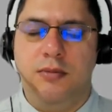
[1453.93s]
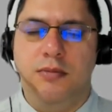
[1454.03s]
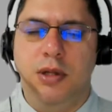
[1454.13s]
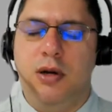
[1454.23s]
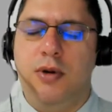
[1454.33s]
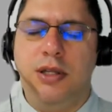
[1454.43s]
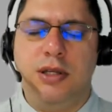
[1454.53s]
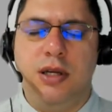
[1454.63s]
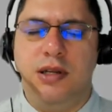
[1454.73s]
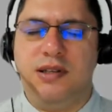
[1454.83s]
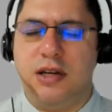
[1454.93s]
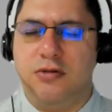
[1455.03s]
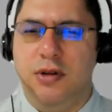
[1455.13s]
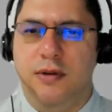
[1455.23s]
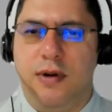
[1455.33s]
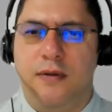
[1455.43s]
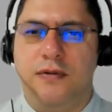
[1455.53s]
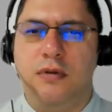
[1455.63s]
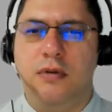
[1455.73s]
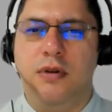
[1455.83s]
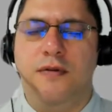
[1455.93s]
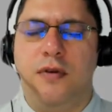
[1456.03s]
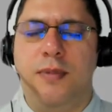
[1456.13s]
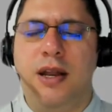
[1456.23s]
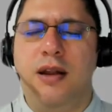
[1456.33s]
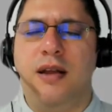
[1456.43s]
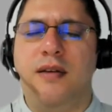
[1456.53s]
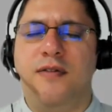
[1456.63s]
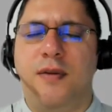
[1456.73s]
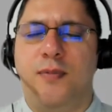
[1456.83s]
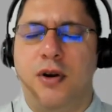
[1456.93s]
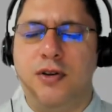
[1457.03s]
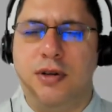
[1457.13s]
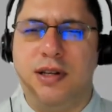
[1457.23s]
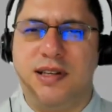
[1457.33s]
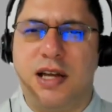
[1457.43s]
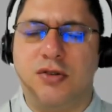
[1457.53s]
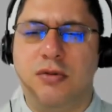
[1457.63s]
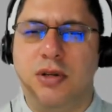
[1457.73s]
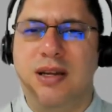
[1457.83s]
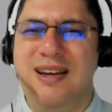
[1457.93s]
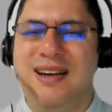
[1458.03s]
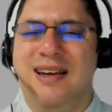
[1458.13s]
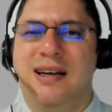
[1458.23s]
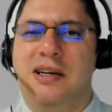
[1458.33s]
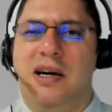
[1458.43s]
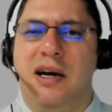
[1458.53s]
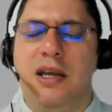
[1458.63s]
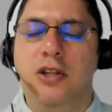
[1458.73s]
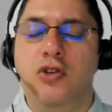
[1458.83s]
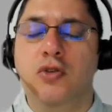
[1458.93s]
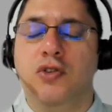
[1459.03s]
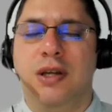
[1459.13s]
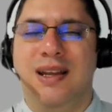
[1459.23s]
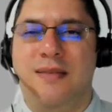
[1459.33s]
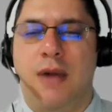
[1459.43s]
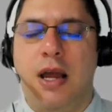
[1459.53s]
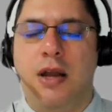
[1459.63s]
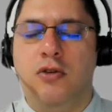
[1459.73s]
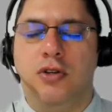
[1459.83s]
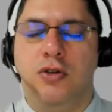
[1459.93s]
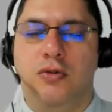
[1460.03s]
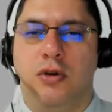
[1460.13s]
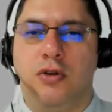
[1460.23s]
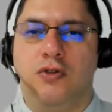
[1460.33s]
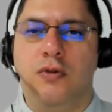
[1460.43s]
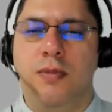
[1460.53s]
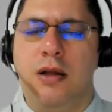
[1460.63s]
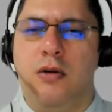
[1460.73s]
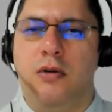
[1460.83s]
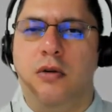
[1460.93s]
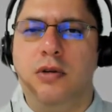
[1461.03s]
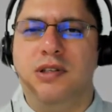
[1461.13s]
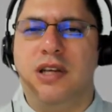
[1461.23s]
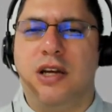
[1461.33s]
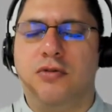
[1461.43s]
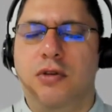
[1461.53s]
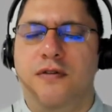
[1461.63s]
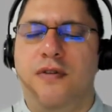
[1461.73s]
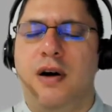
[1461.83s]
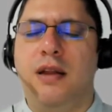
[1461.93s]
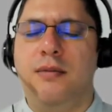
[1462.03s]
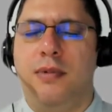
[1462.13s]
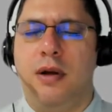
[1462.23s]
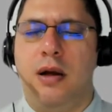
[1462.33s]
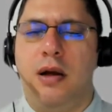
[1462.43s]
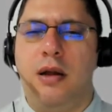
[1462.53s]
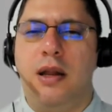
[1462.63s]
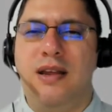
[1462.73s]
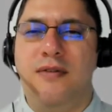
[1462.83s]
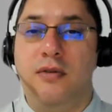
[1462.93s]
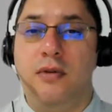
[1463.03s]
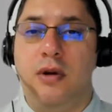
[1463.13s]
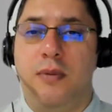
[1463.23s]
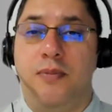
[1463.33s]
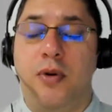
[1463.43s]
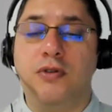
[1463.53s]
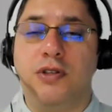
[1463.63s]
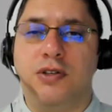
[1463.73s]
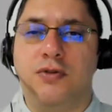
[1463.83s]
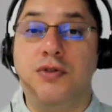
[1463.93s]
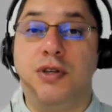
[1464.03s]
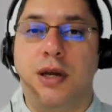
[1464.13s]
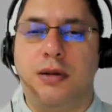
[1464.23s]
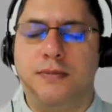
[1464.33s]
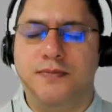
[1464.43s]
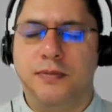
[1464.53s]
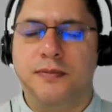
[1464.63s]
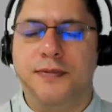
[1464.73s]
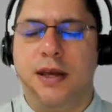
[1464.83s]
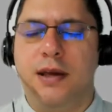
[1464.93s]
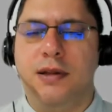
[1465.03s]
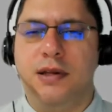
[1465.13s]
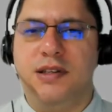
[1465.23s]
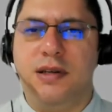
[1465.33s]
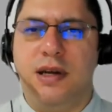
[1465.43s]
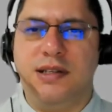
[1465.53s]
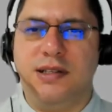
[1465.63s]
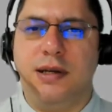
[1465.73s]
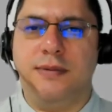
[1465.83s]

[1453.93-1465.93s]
below 18 is actually absolutely forbidden. And if a person is actually uh, inducing a minor to consume alcohol, is actually fine, uh, even uh, to jail. In this, Can I uh, ask you a